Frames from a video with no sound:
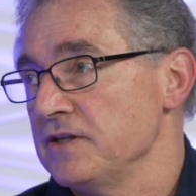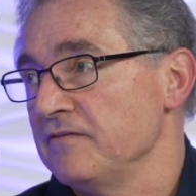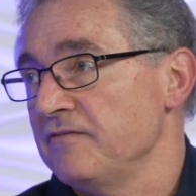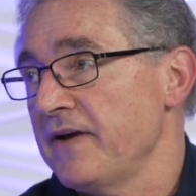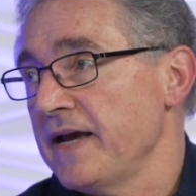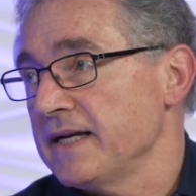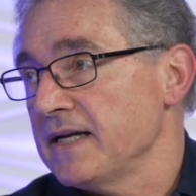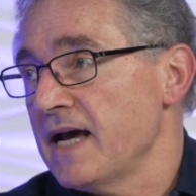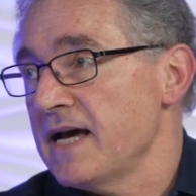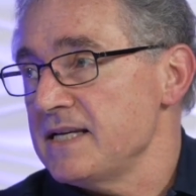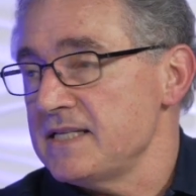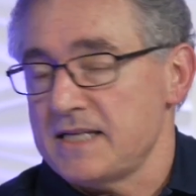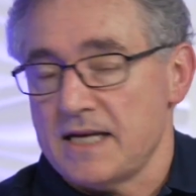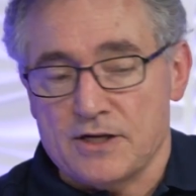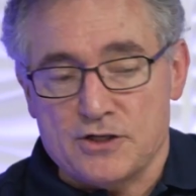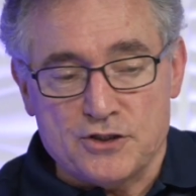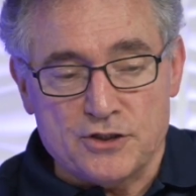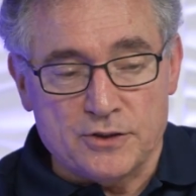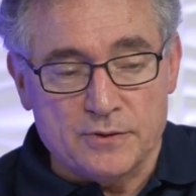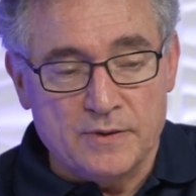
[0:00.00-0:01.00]
In fact, I say
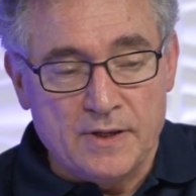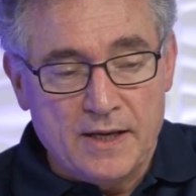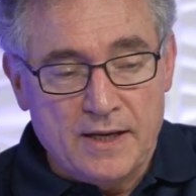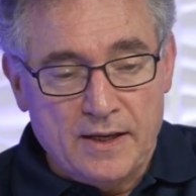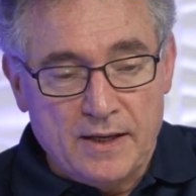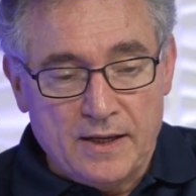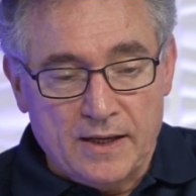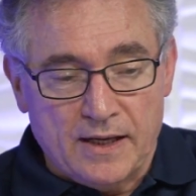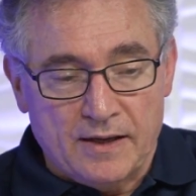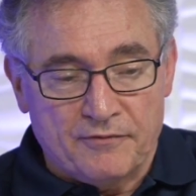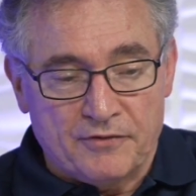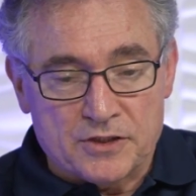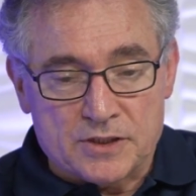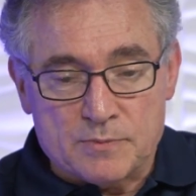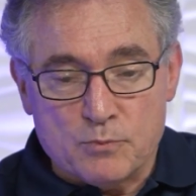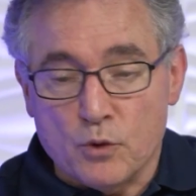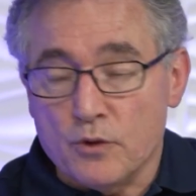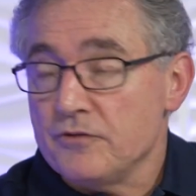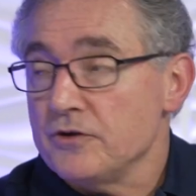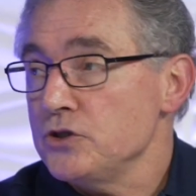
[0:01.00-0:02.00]
to you, if it's
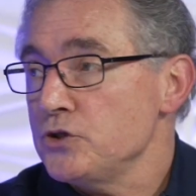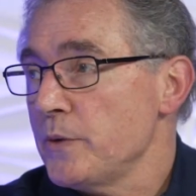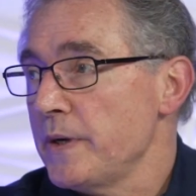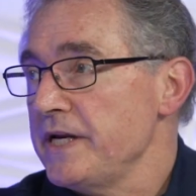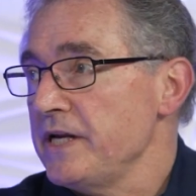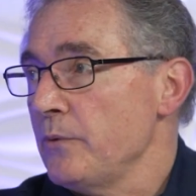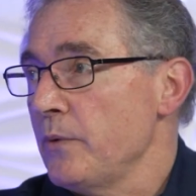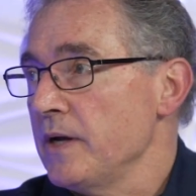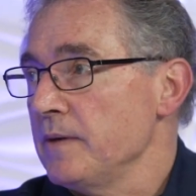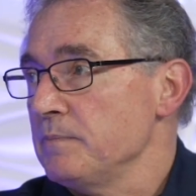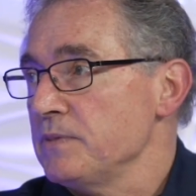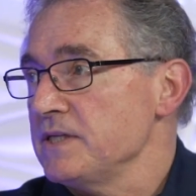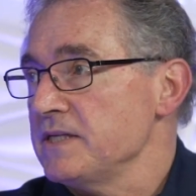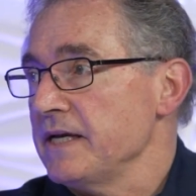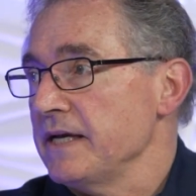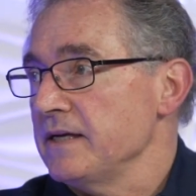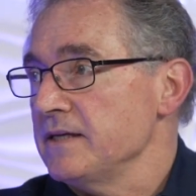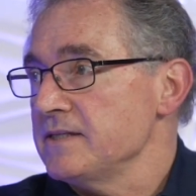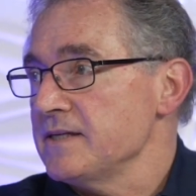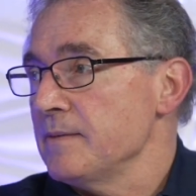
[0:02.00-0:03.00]
more than
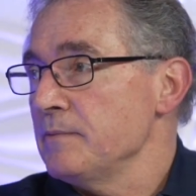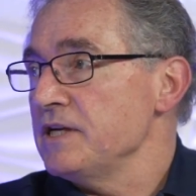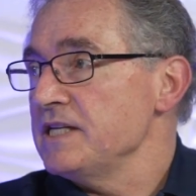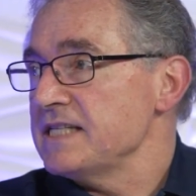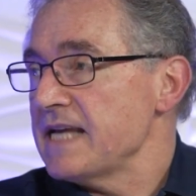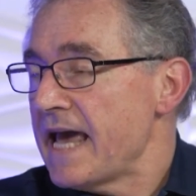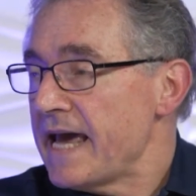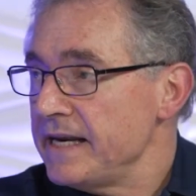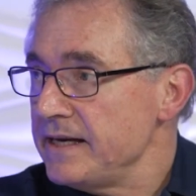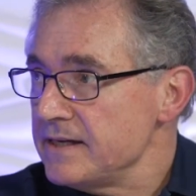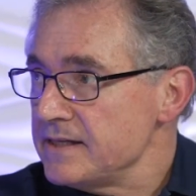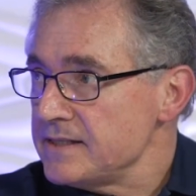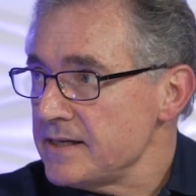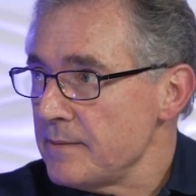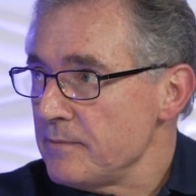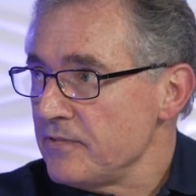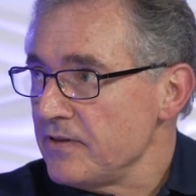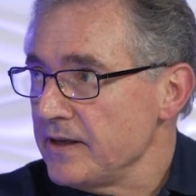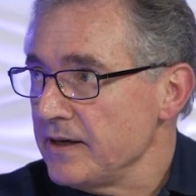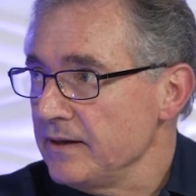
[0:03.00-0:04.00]
21%, somebody's added
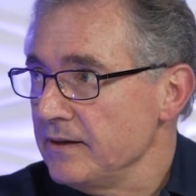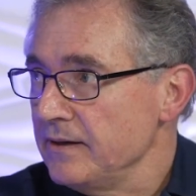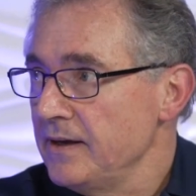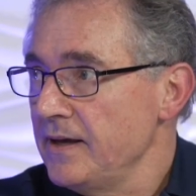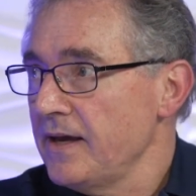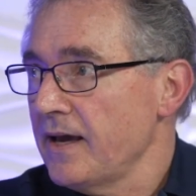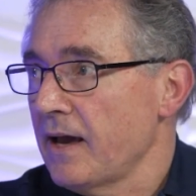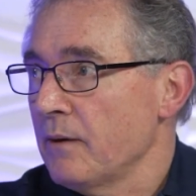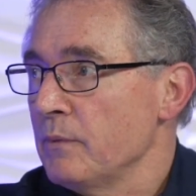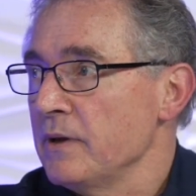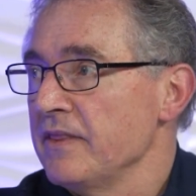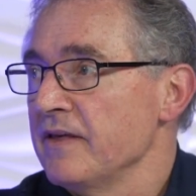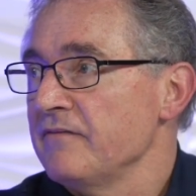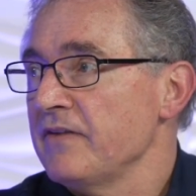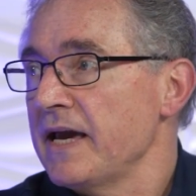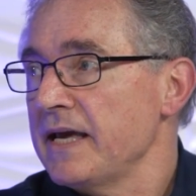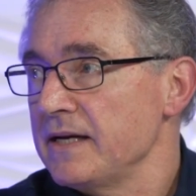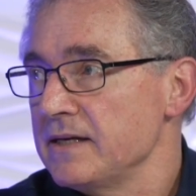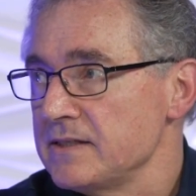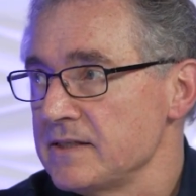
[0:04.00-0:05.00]
something, and when they've
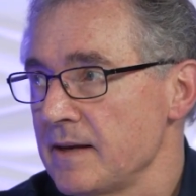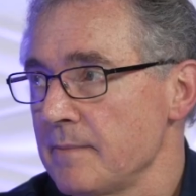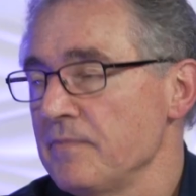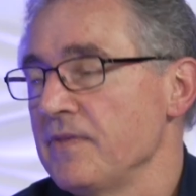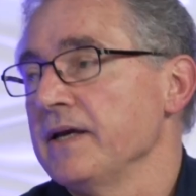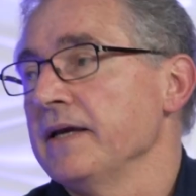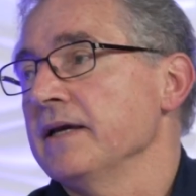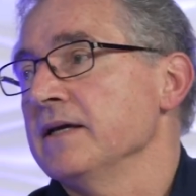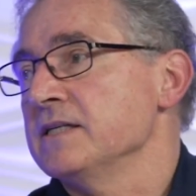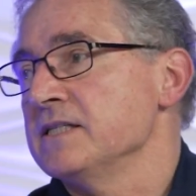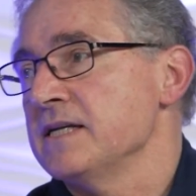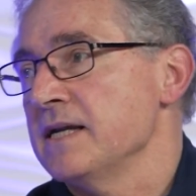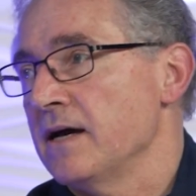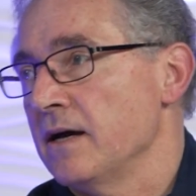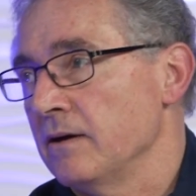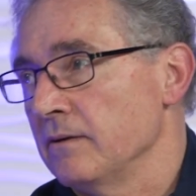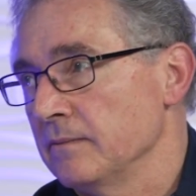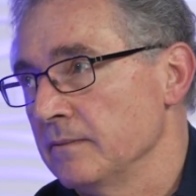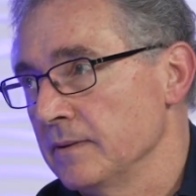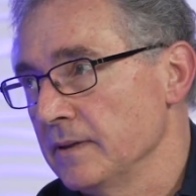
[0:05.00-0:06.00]
added something, it's
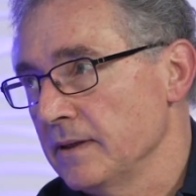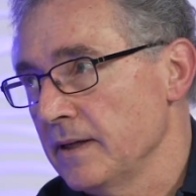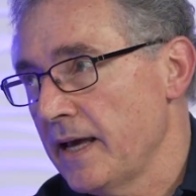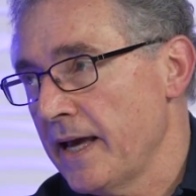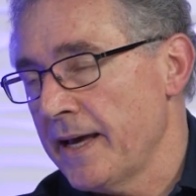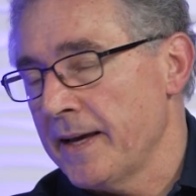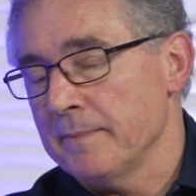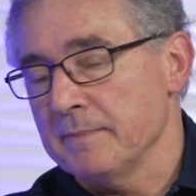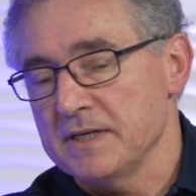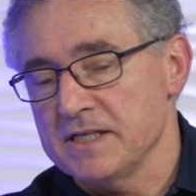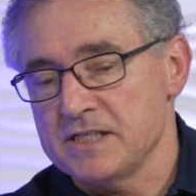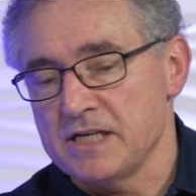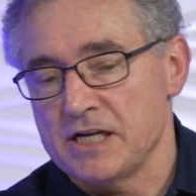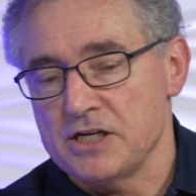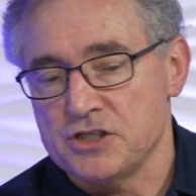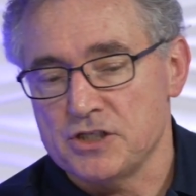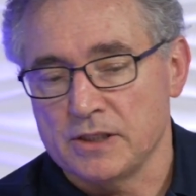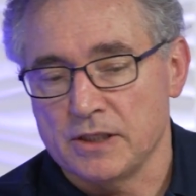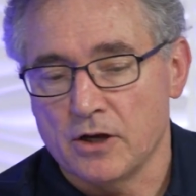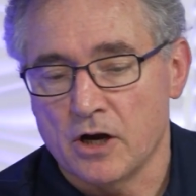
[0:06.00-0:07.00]
now
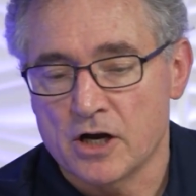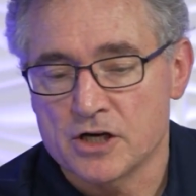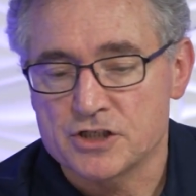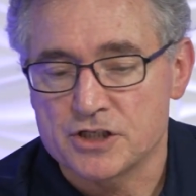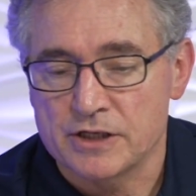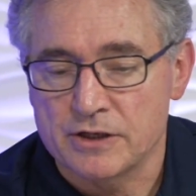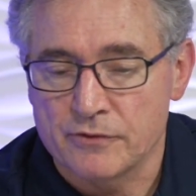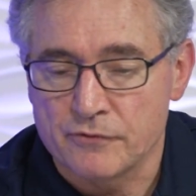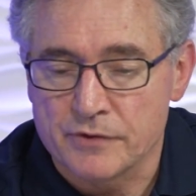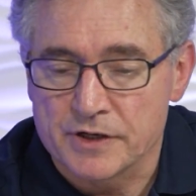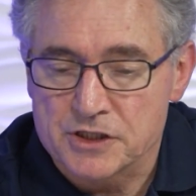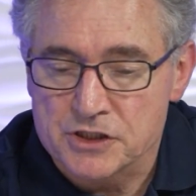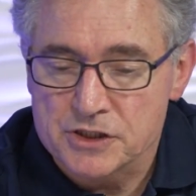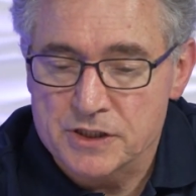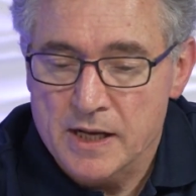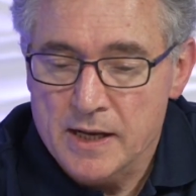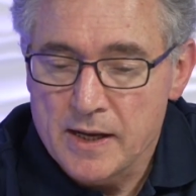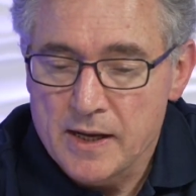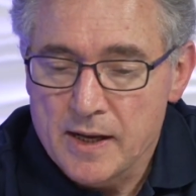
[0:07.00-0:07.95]
essentially oxygen enriched.